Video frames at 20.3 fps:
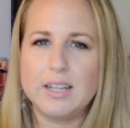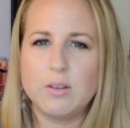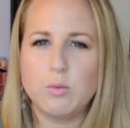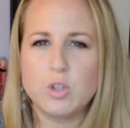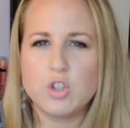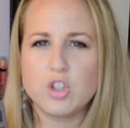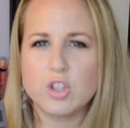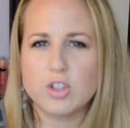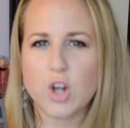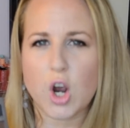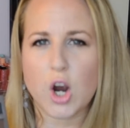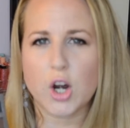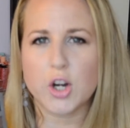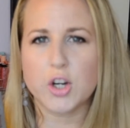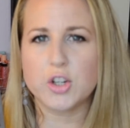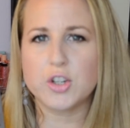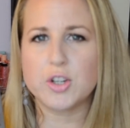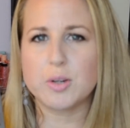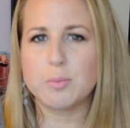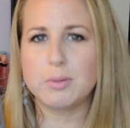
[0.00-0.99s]
It was just
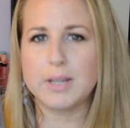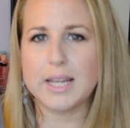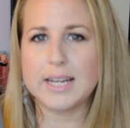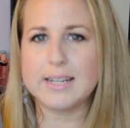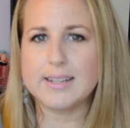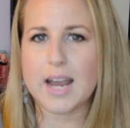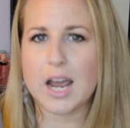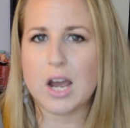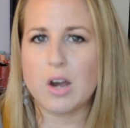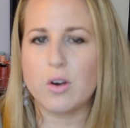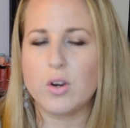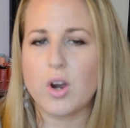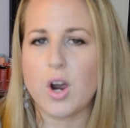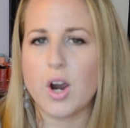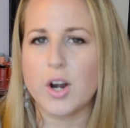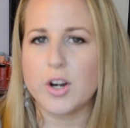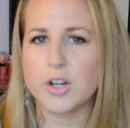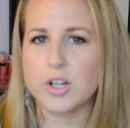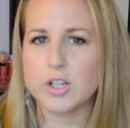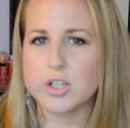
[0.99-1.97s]
harder to blend out,
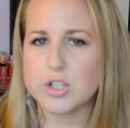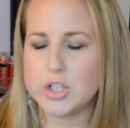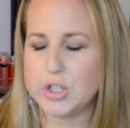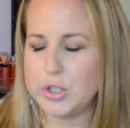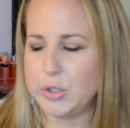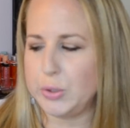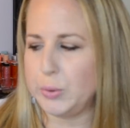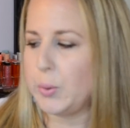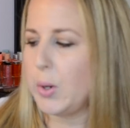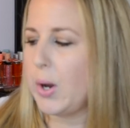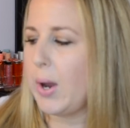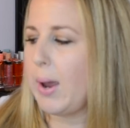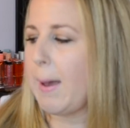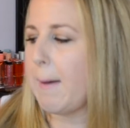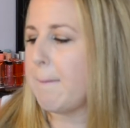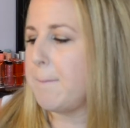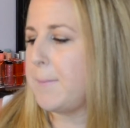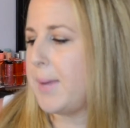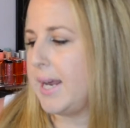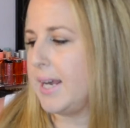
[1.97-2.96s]
harder to
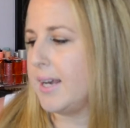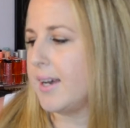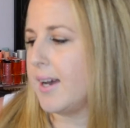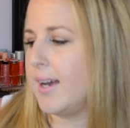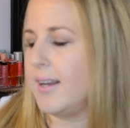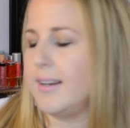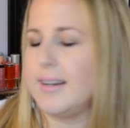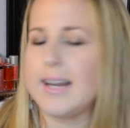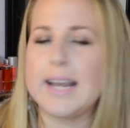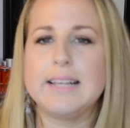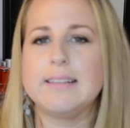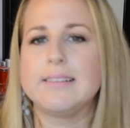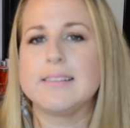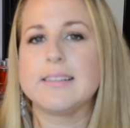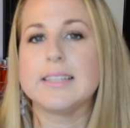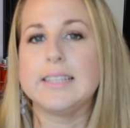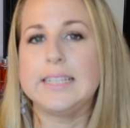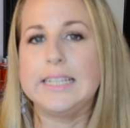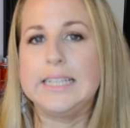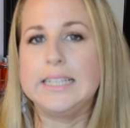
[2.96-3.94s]
make a nice
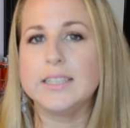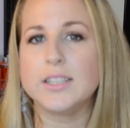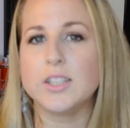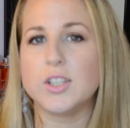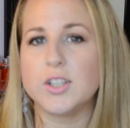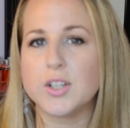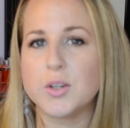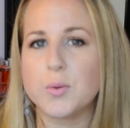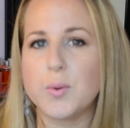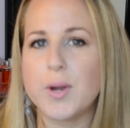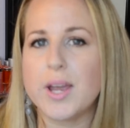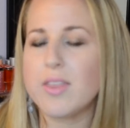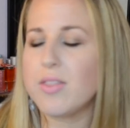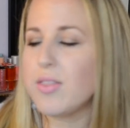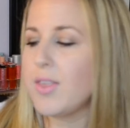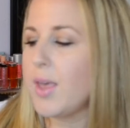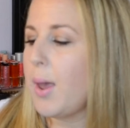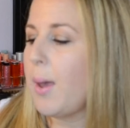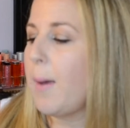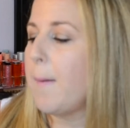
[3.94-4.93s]
clean look with,
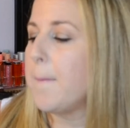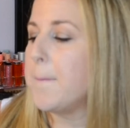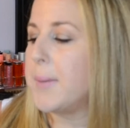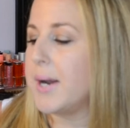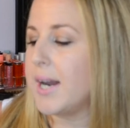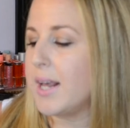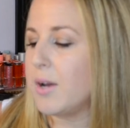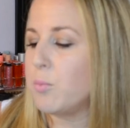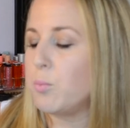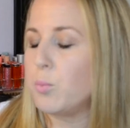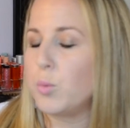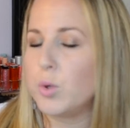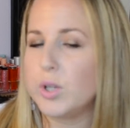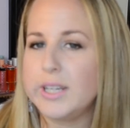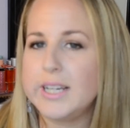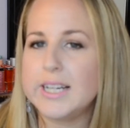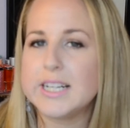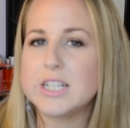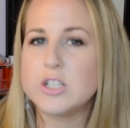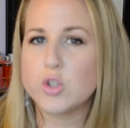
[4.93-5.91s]
but I'm
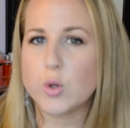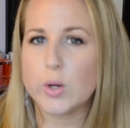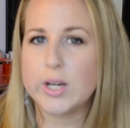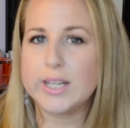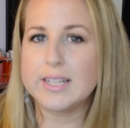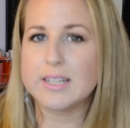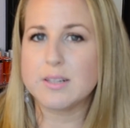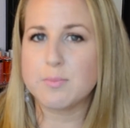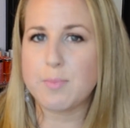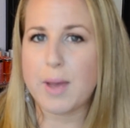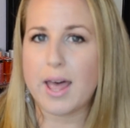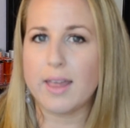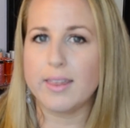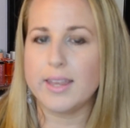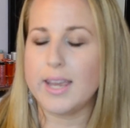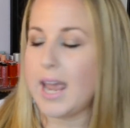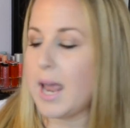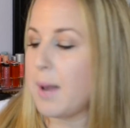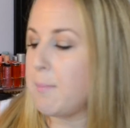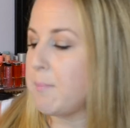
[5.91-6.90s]
really enjoying this
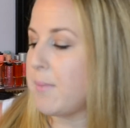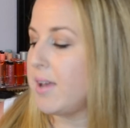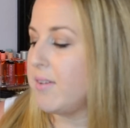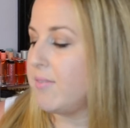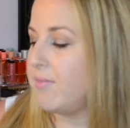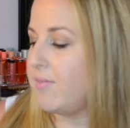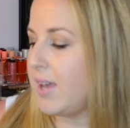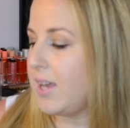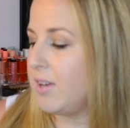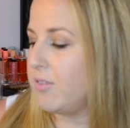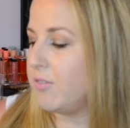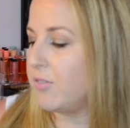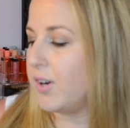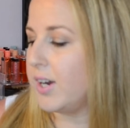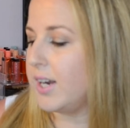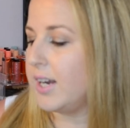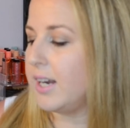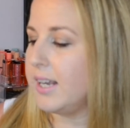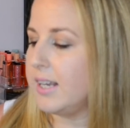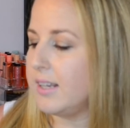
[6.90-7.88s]
palette. And my
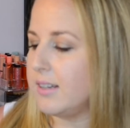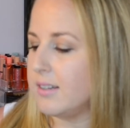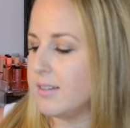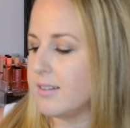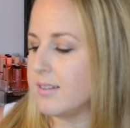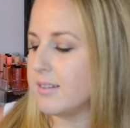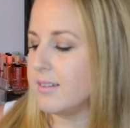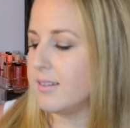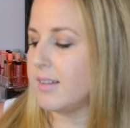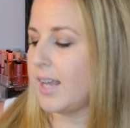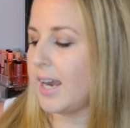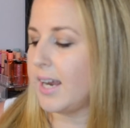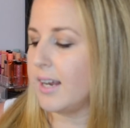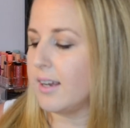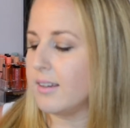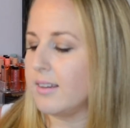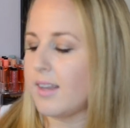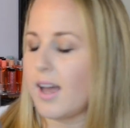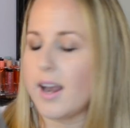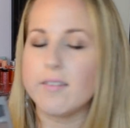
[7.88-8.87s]
favorite is, like
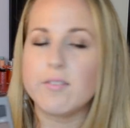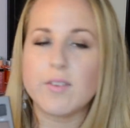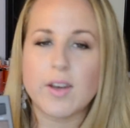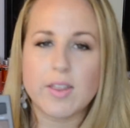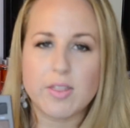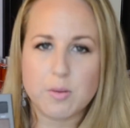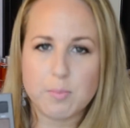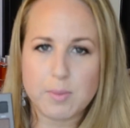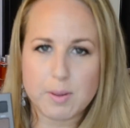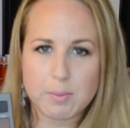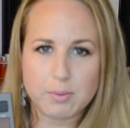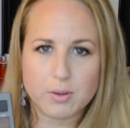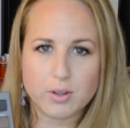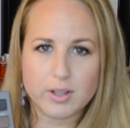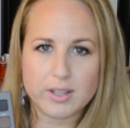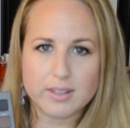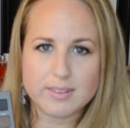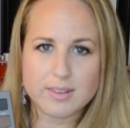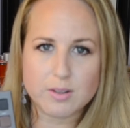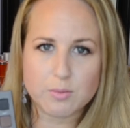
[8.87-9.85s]
a lot of other people,
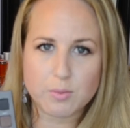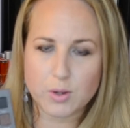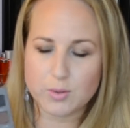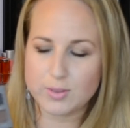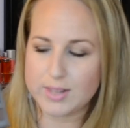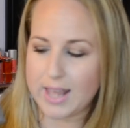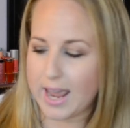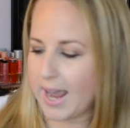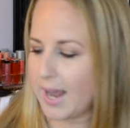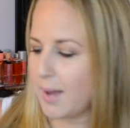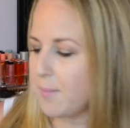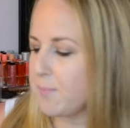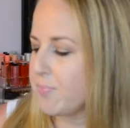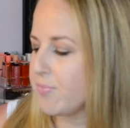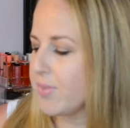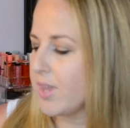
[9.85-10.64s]
is the rosé.